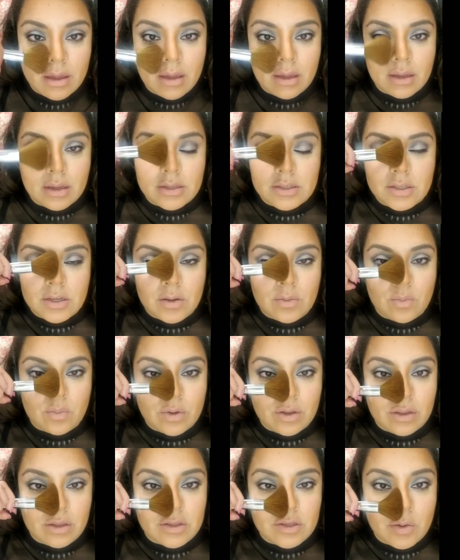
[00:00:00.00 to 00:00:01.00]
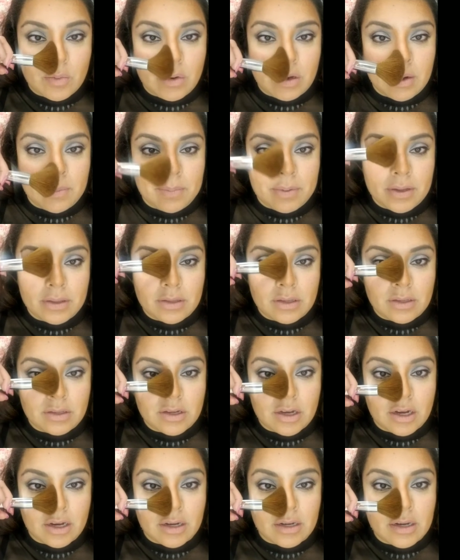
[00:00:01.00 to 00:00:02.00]
Because you really don't want to put the
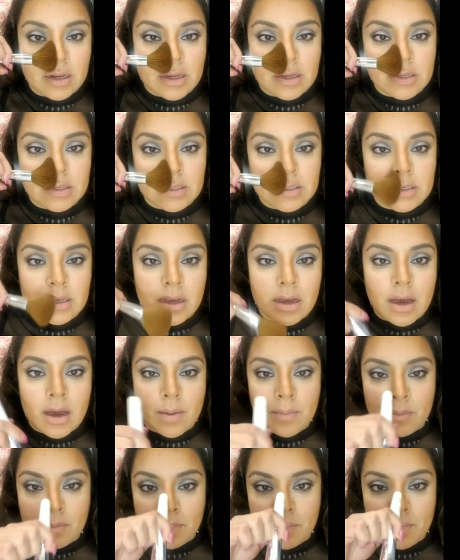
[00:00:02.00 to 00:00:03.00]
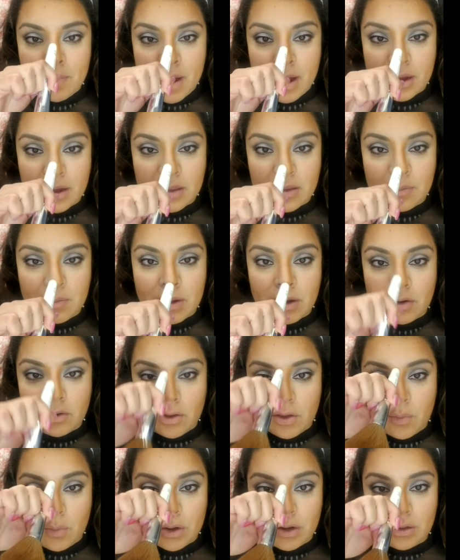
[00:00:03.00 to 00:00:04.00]
darkness back in the middle.
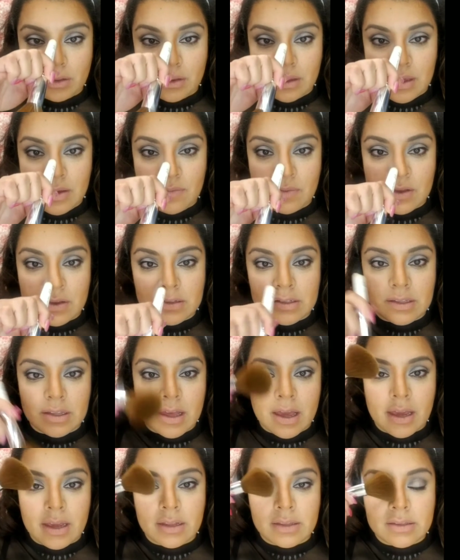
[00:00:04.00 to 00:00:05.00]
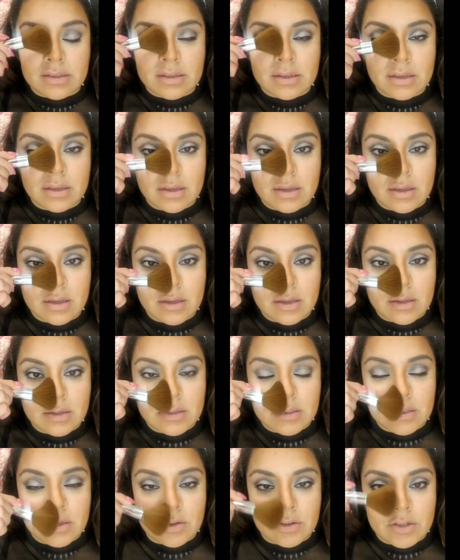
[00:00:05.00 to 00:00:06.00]
You want to leave this light.
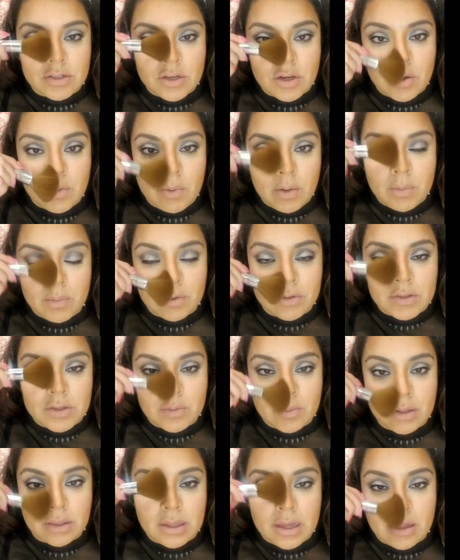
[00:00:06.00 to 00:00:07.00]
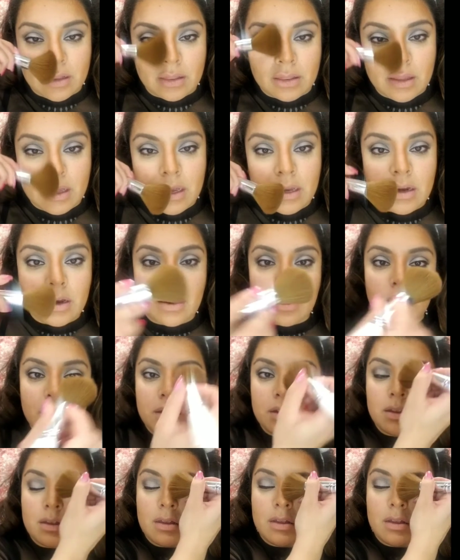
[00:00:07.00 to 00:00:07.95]
So I'll show you what we'll do with that later.